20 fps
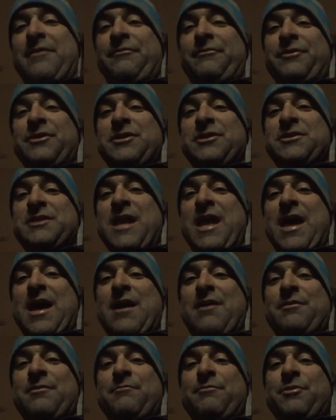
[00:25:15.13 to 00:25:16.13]
flush,
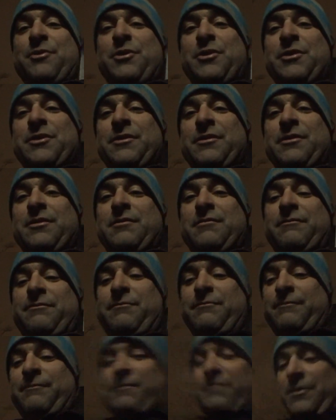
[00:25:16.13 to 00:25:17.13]
run it for a
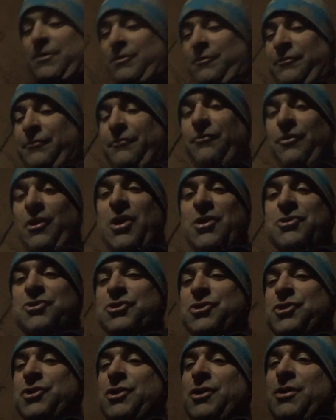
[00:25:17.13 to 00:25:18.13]
little while,
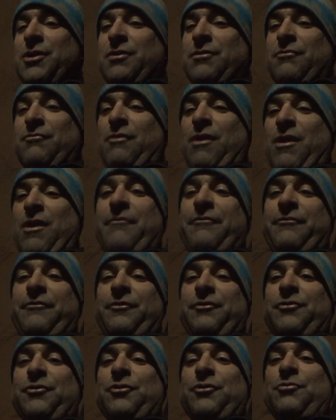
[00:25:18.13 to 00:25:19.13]
probably push this
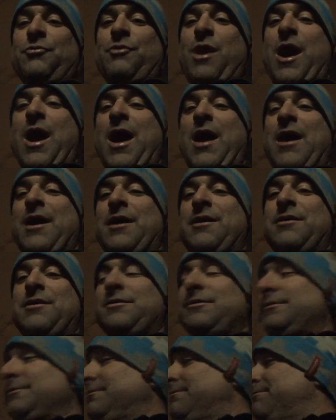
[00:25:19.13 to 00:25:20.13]
thing out into the street,
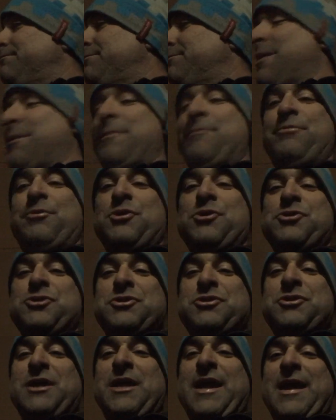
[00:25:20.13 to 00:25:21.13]
move my work van into the
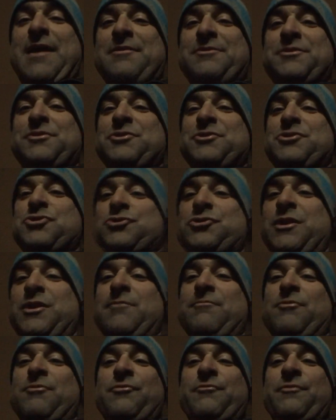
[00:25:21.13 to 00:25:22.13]
driveway because I can't keep
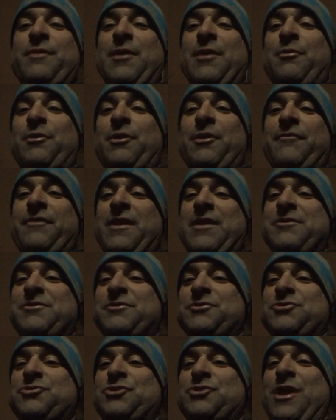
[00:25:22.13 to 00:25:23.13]
commercial vehicles in the
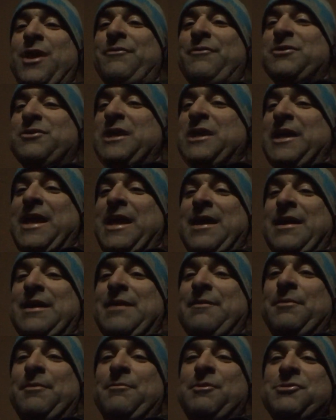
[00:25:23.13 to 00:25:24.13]
street overnight here.
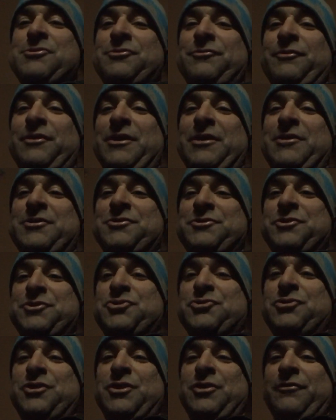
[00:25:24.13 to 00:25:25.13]
So
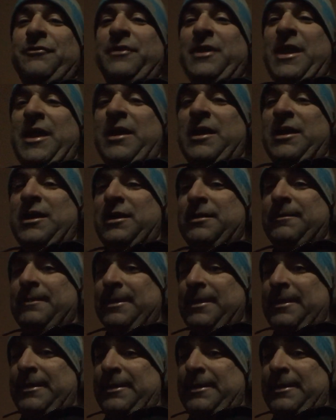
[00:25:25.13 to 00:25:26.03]
I'm out. Later.